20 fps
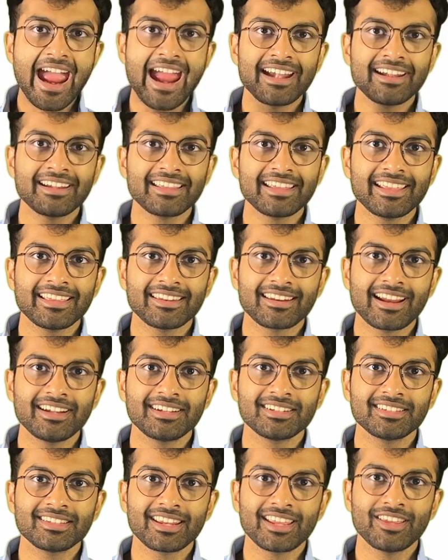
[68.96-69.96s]
and a
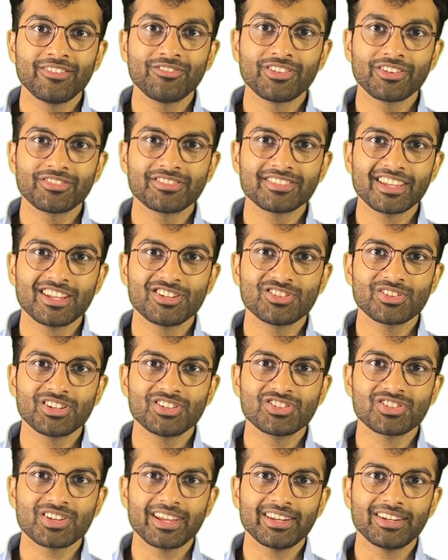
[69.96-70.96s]
writer in 5th century
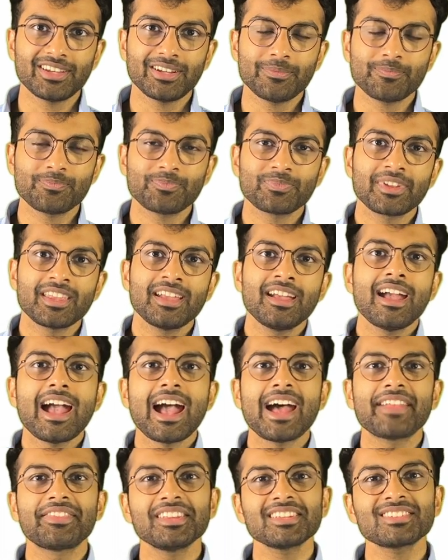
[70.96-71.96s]
China.
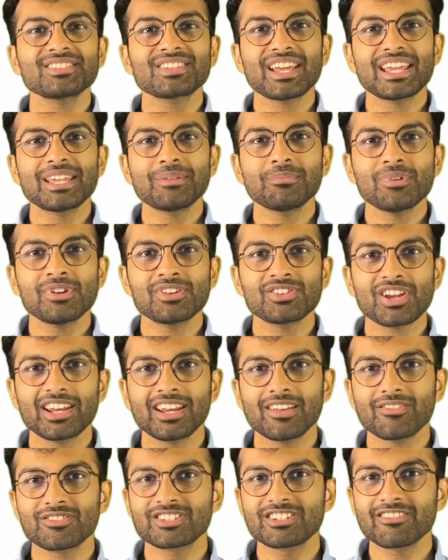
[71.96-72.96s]
At this time,
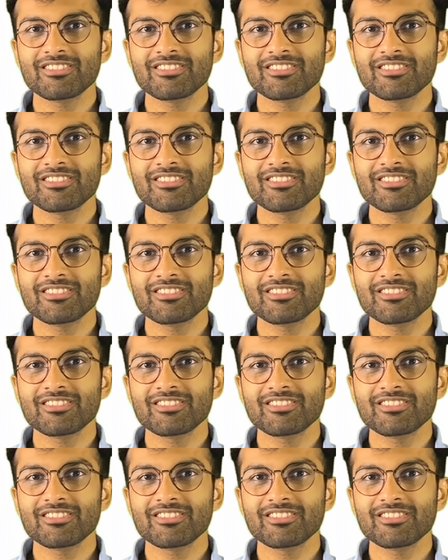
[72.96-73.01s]
China was